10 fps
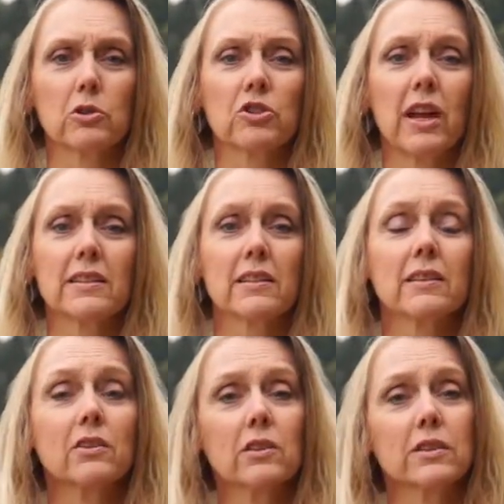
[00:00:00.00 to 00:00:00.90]
She had to
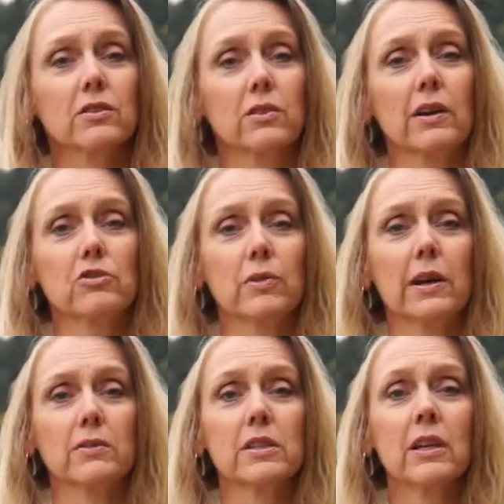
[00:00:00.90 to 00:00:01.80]
literally scrounge
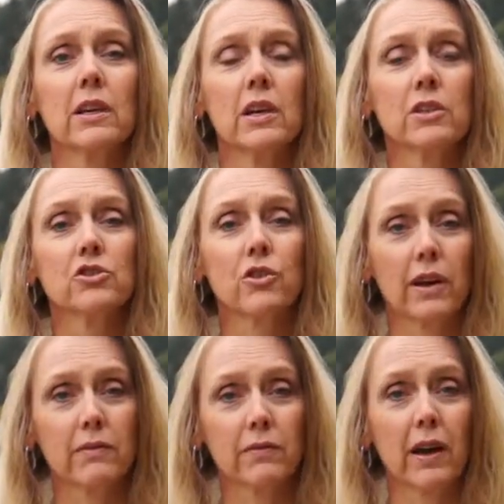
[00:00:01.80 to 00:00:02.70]
around to try
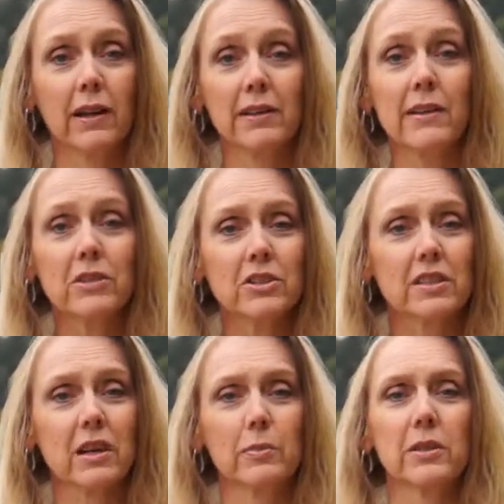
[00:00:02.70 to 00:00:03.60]
and find even
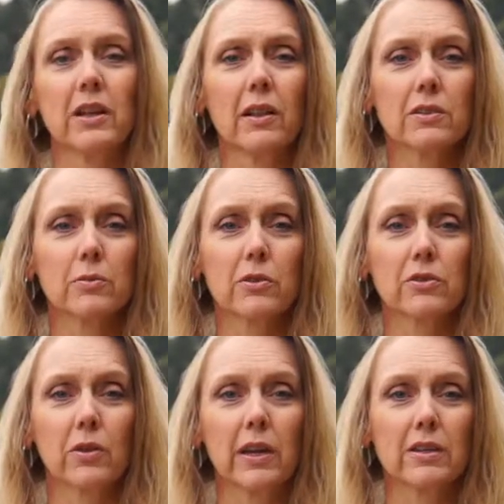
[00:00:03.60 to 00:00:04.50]
just a couple dollars worth
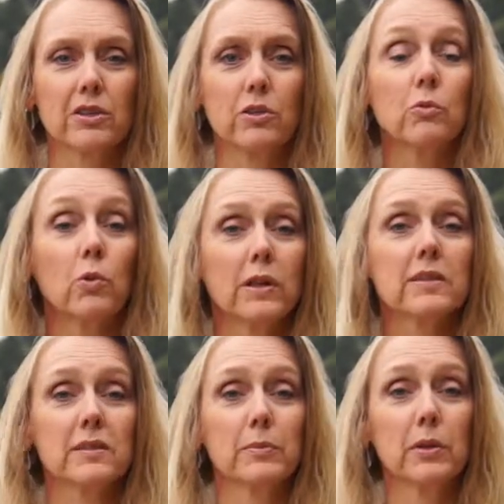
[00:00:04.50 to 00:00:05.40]
so I could do one
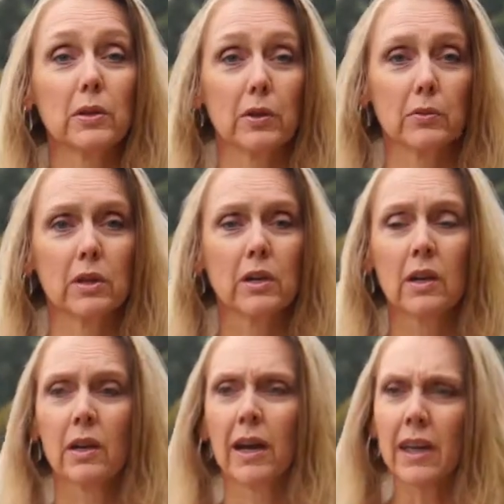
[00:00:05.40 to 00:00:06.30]
simple load.
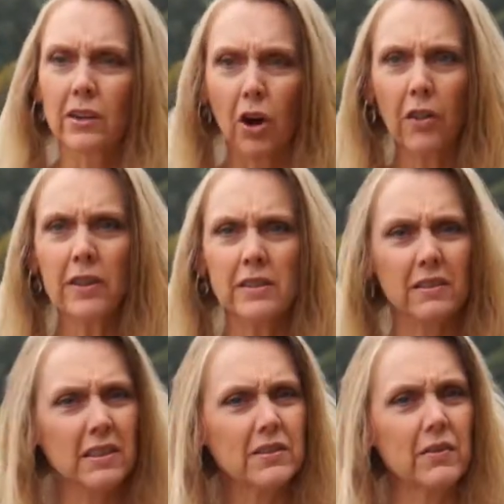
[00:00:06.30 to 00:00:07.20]
Again, all
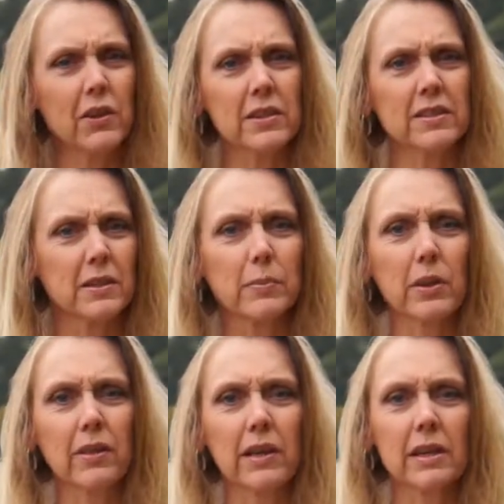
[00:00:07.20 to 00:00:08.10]
these very simple
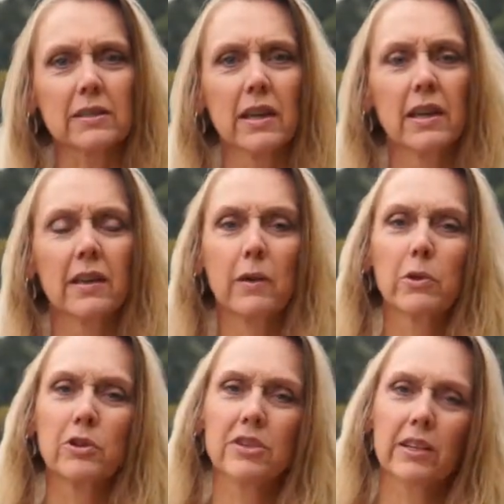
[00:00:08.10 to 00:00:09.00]
things that when
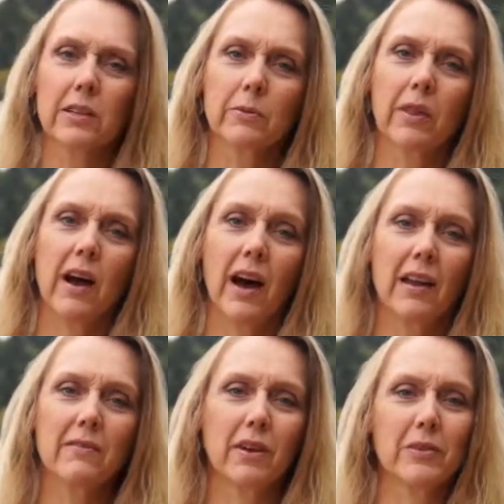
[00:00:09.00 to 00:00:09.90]
you're dealing with a
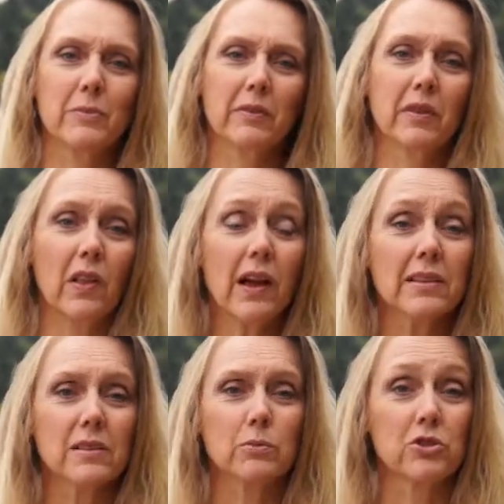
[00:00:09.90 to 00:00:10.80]
high volume of
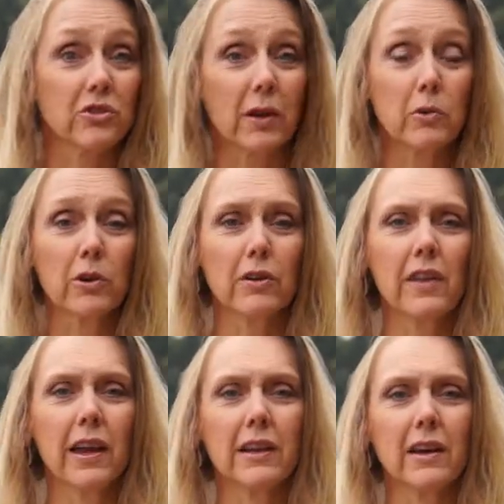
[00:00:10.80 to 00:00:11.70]
clients, which they
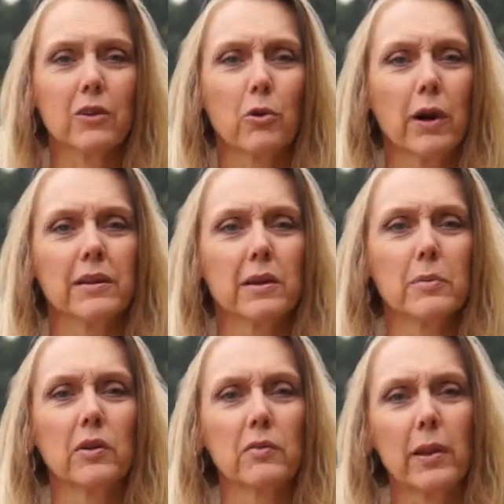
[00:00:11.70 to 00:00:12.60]
had quite a
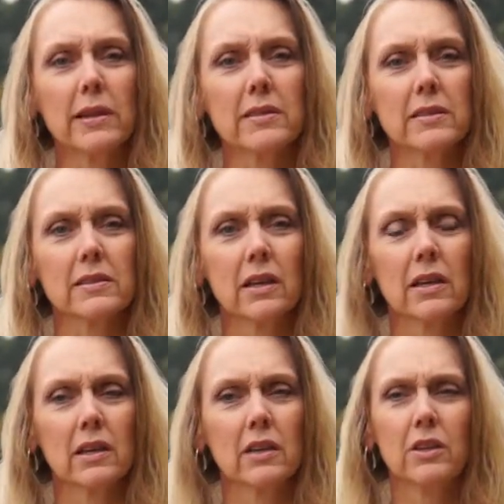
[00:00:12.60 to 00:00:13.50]
number of places,
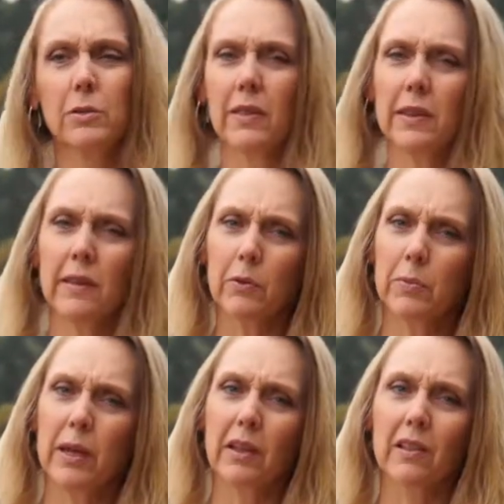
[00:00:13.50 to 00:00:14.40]
you would think that would
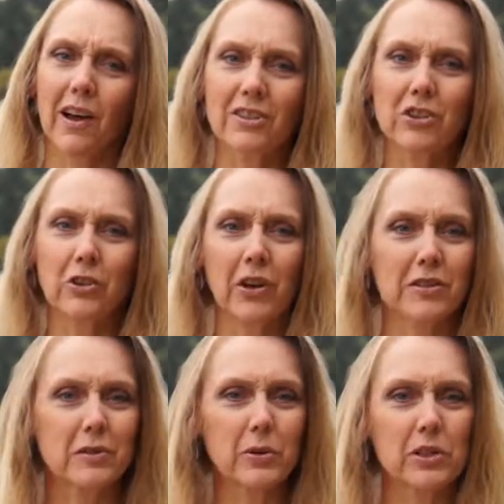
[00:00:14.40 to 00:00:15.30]
be a logical
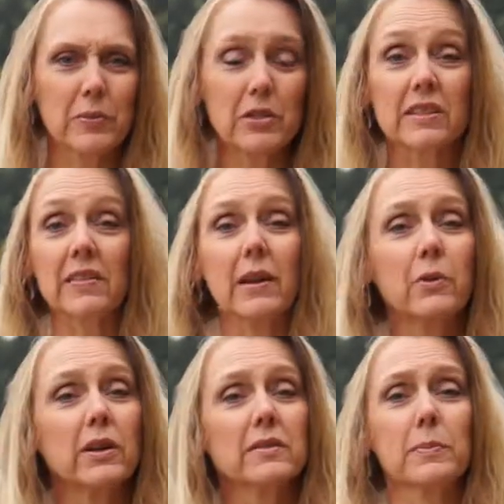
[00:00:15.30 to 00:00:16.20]
customer experience, that they
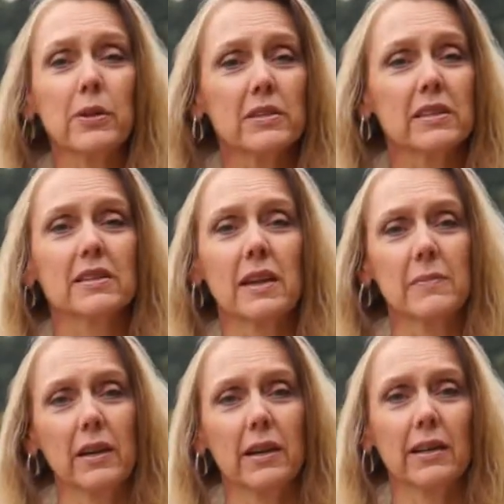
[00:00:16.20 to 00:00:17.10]
would experience the same
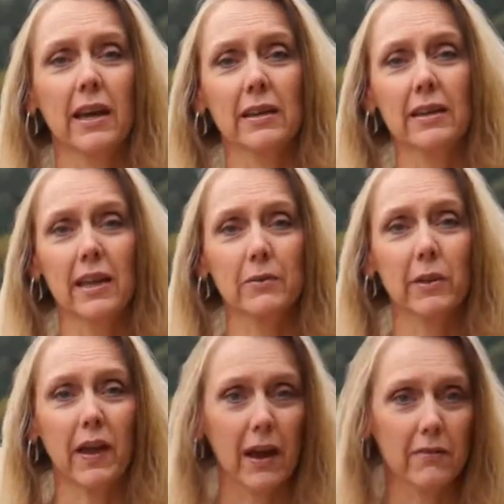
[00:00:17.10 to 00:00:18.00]
thing again and again
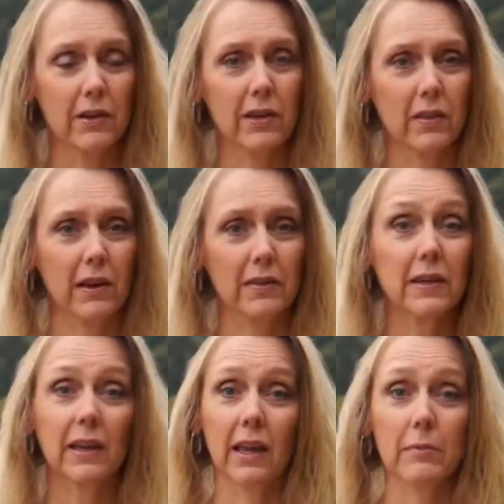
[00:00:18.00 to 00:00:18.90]
with every client
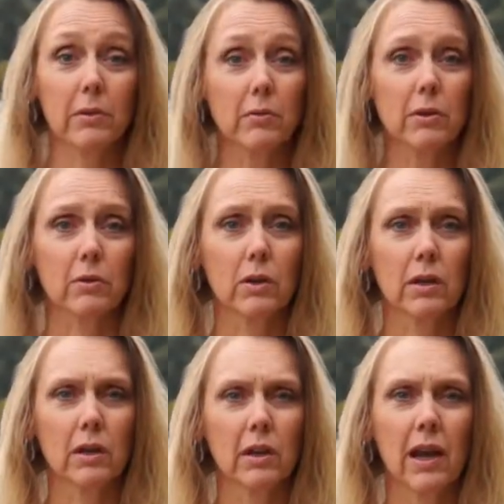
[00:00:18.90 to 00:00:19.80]
that came through.
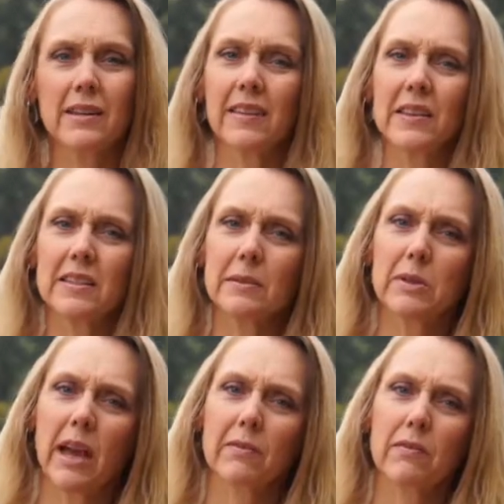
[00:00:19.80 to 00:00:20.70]
And yet they seem
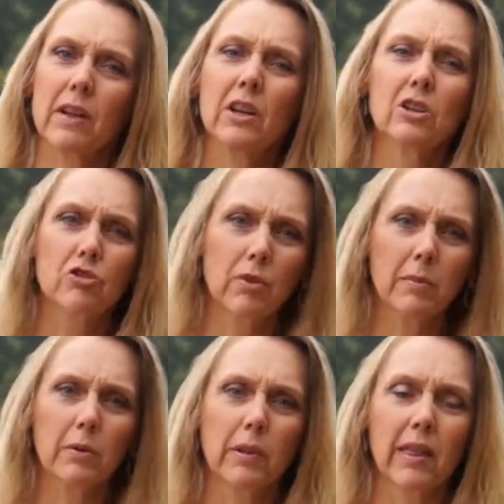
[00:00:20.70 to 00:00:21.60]
to have
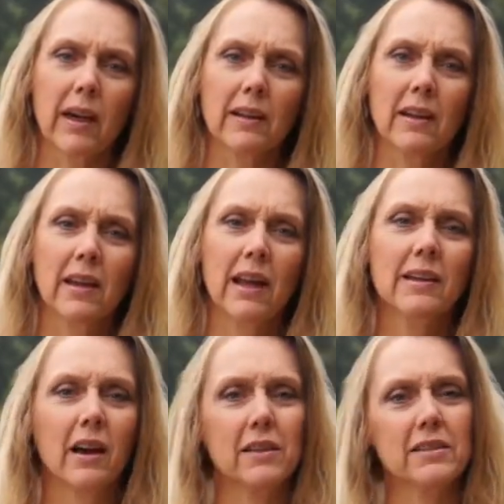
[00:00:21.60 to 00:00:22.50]
trouble with that and
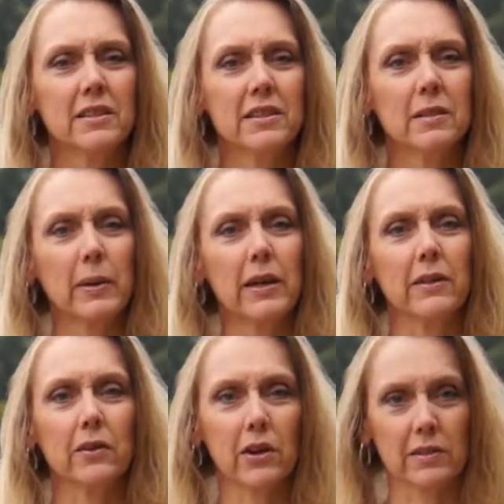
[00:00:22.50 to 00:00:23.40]
not
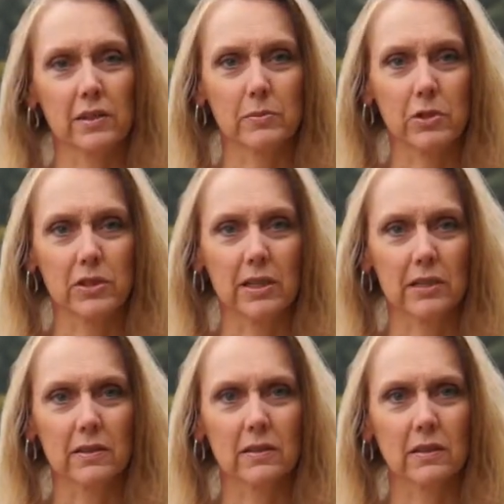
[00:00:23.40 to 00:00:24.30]
anticipating their customers'
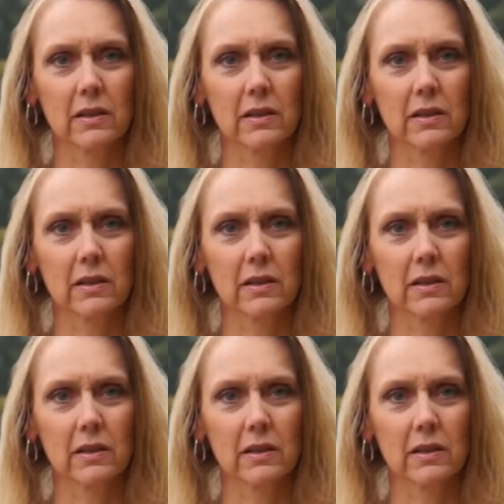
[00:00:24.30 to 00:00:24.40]
needs.